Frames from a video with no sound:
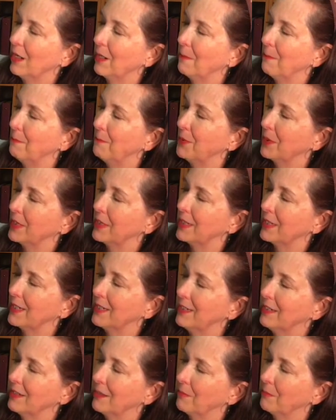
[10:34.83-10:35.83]
B,
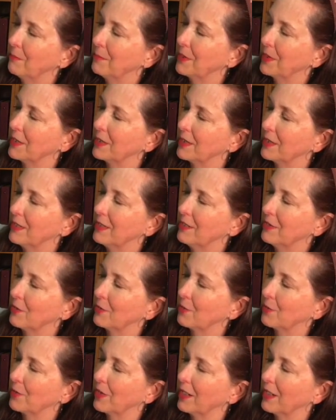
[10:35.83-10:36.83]
B,
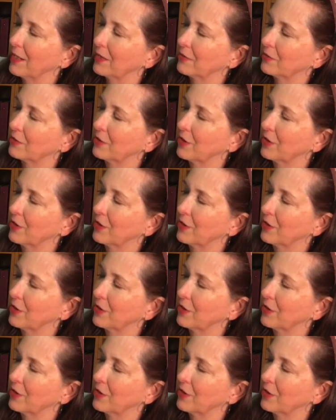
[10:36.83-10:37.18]
rest,